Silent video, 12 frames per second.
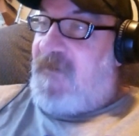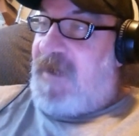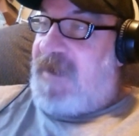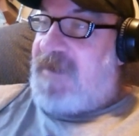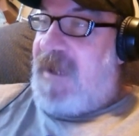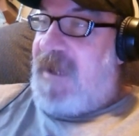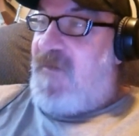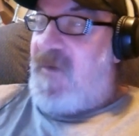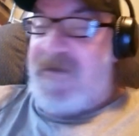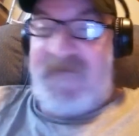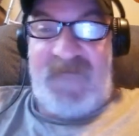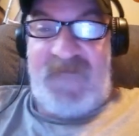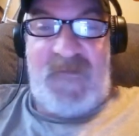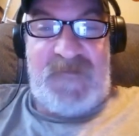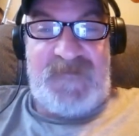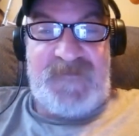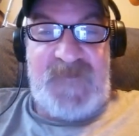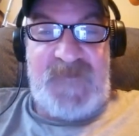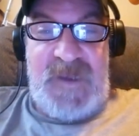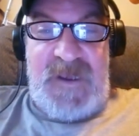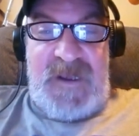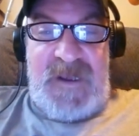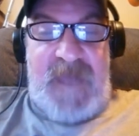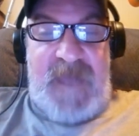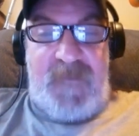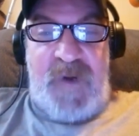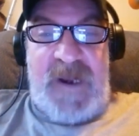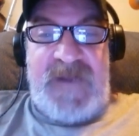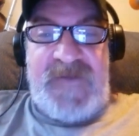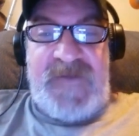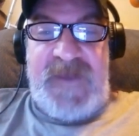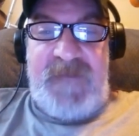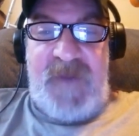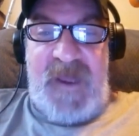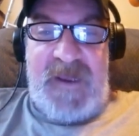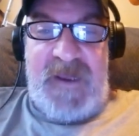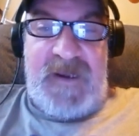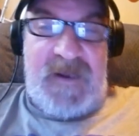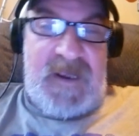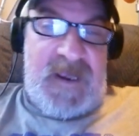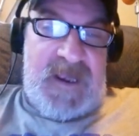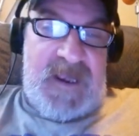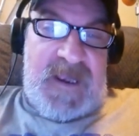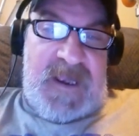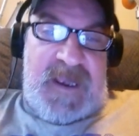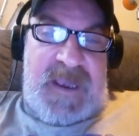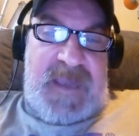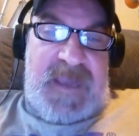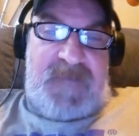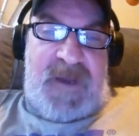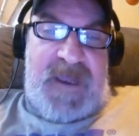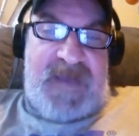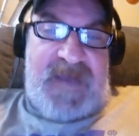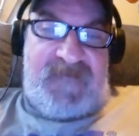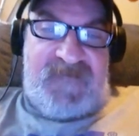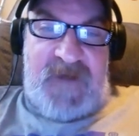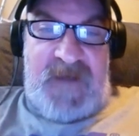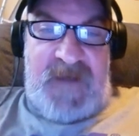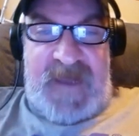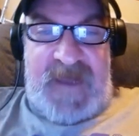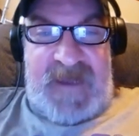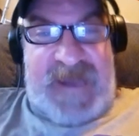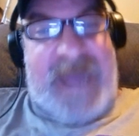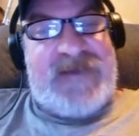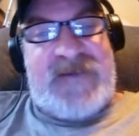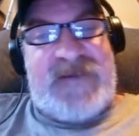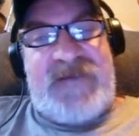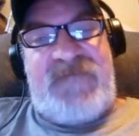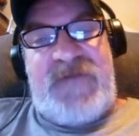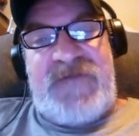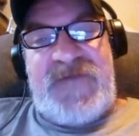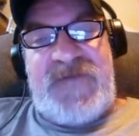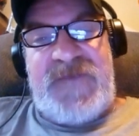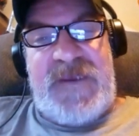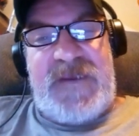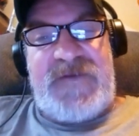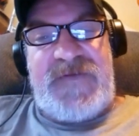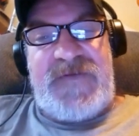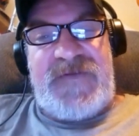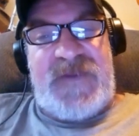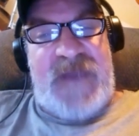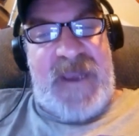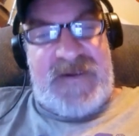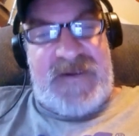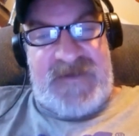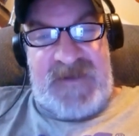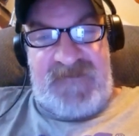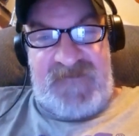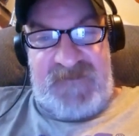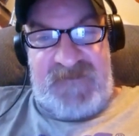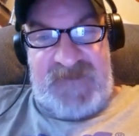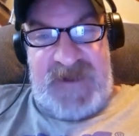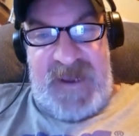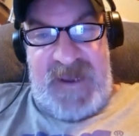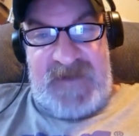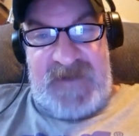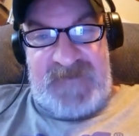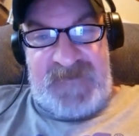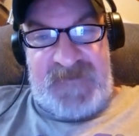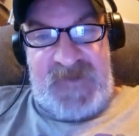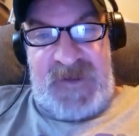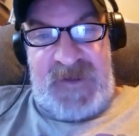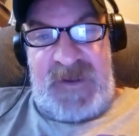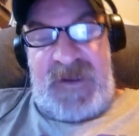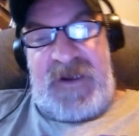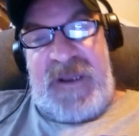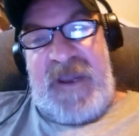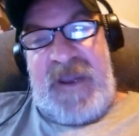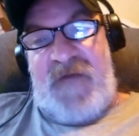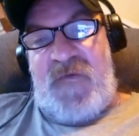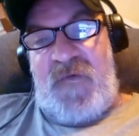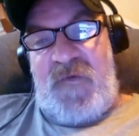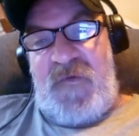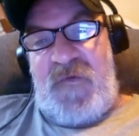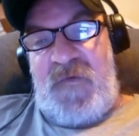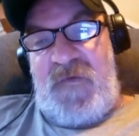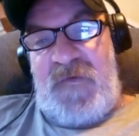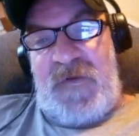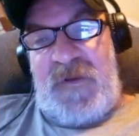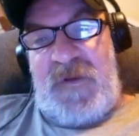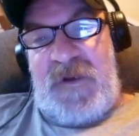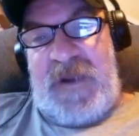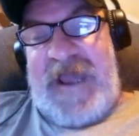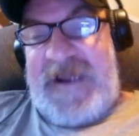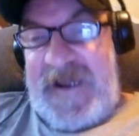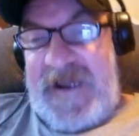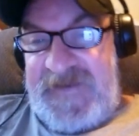ain't that wonderful? Now Prentice he played he played from uh, 1956 to 1959. Now, like I